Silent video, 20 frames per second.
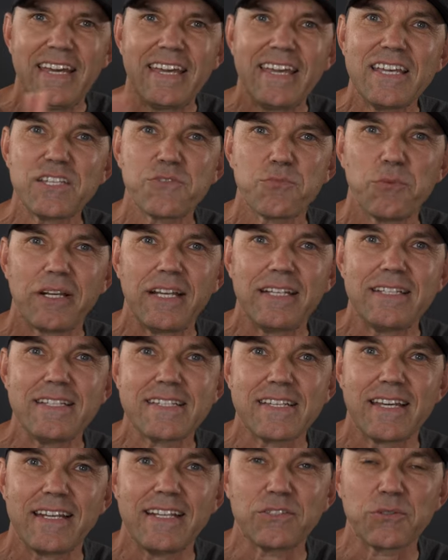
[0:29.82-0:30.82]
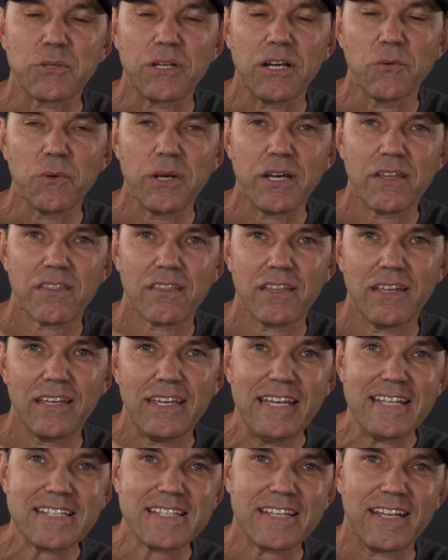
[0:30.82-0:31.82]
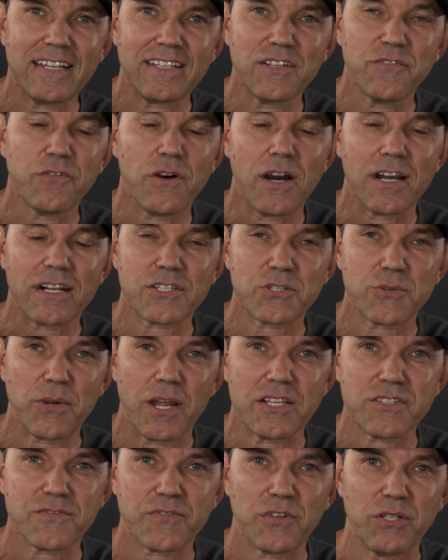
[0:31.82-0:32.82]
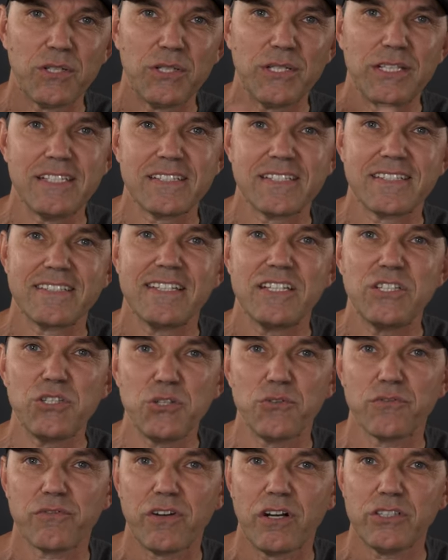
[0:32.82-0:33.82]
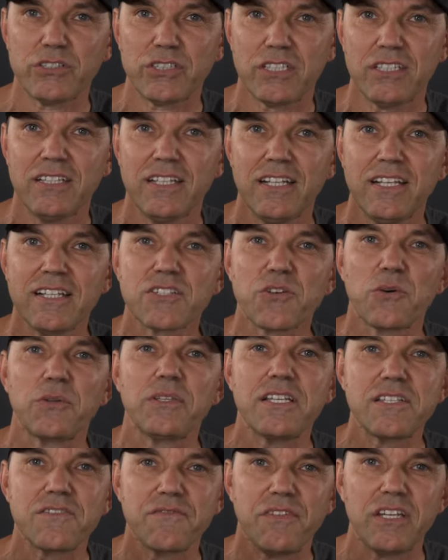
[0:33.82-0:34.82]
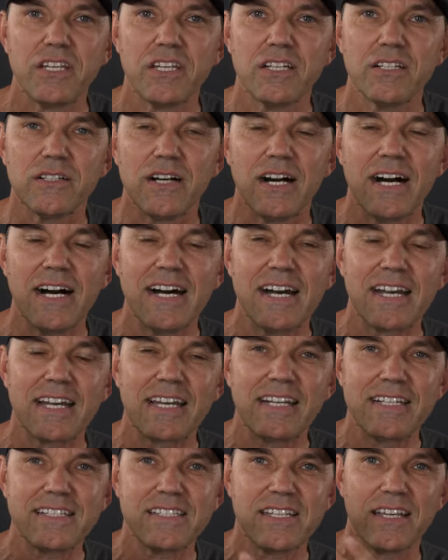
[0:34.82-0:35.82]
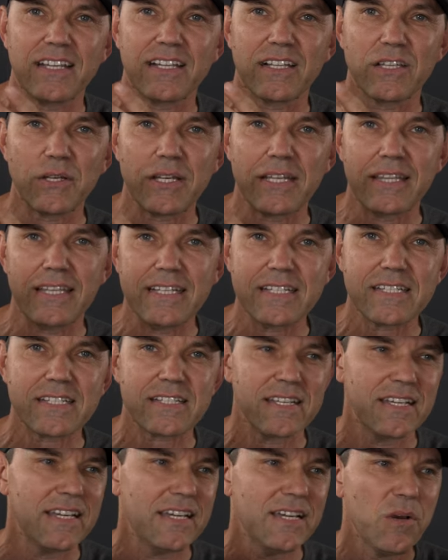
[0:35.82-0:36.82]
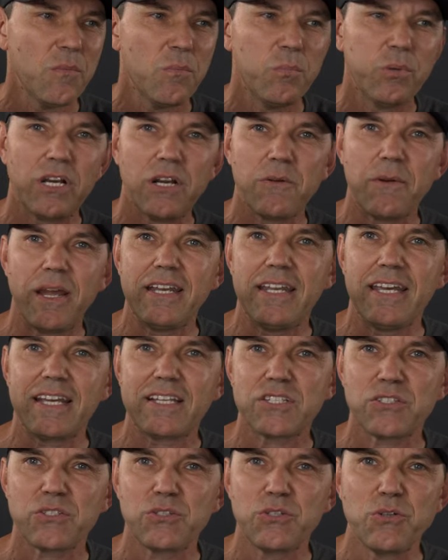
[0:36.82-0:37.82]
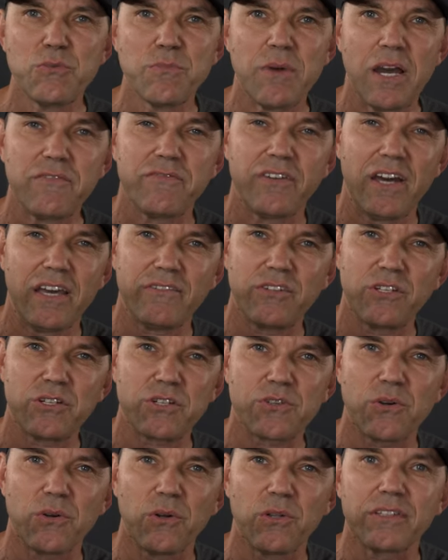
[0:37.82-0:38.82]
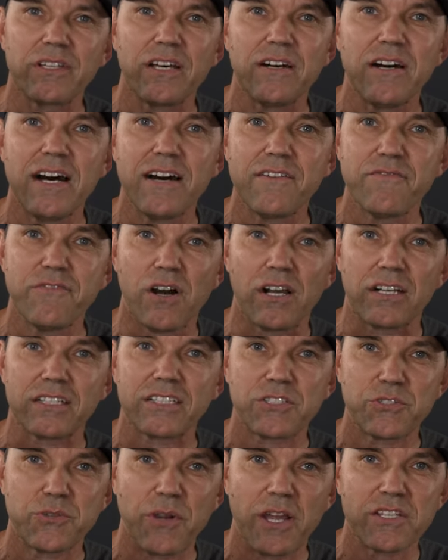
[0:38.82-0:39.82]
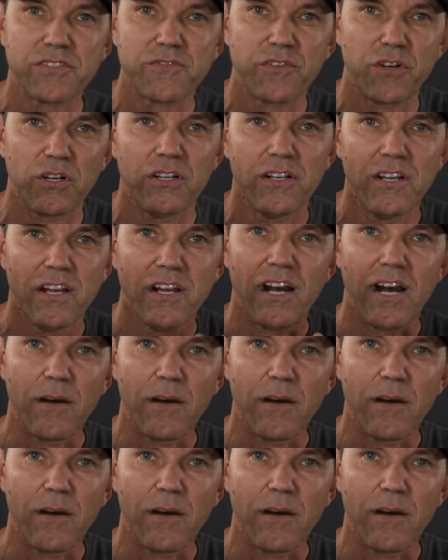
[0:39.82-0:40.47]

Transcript: And guess what I decided to go with? It's another Fox Transfer. This is the new version. So in this video, I'm gonna take a look at this, put it right next to my five years old uh, Fox Transfer.